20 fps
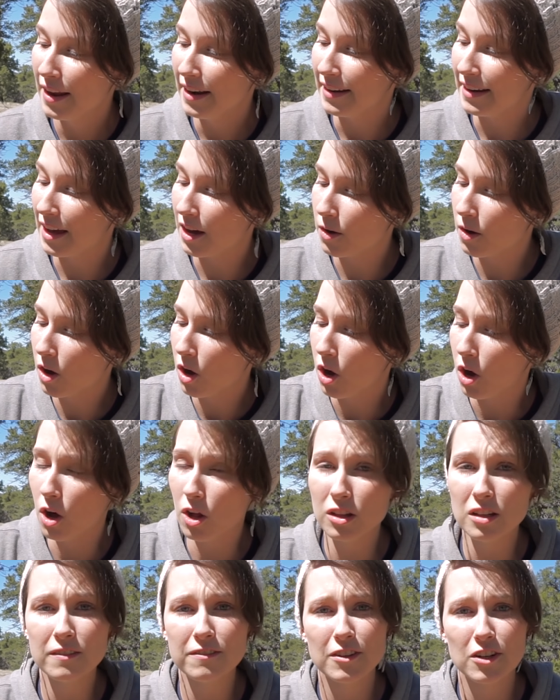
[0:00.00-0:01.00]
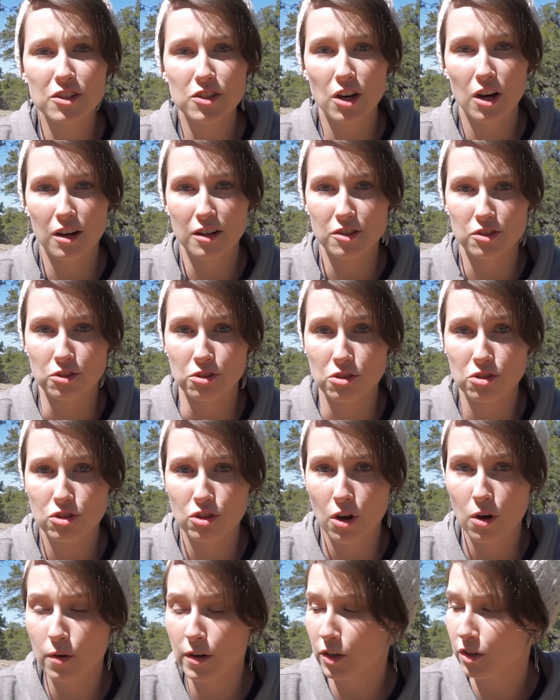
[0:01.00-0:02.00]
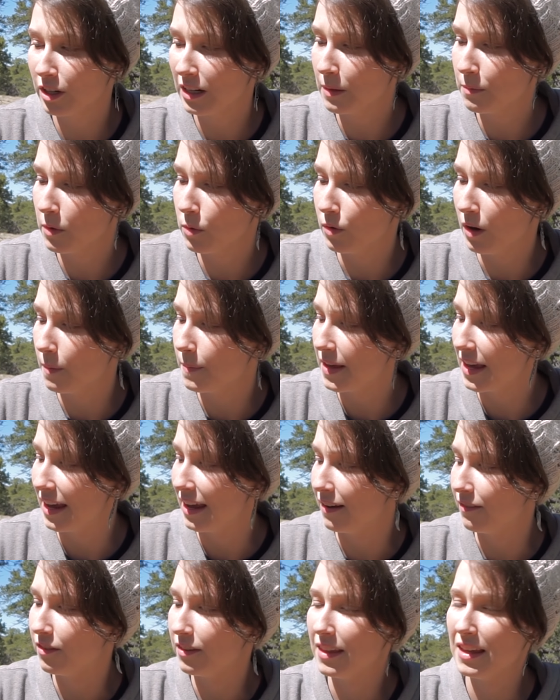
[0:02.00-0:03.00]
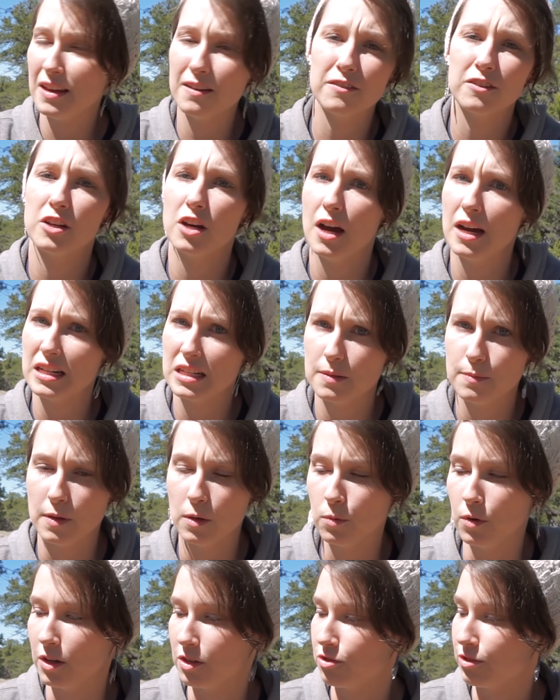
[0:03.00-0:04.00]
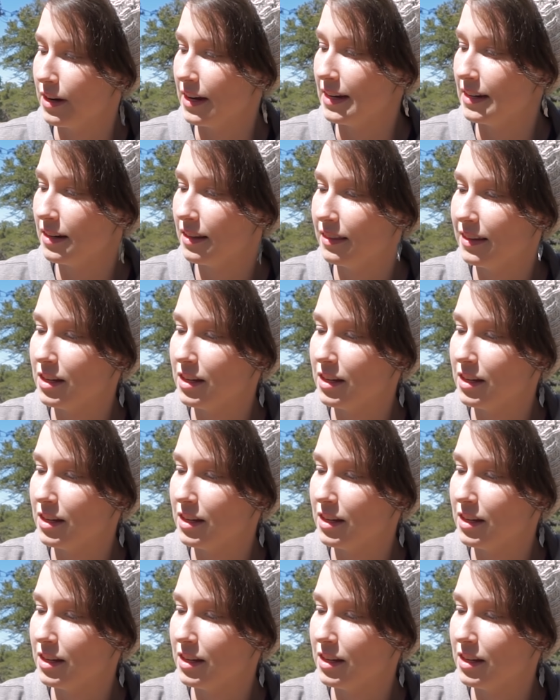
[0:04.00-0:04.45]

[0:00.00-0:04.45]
Now, all of their dogs are so incredibly well behaved, they have got to be well trained.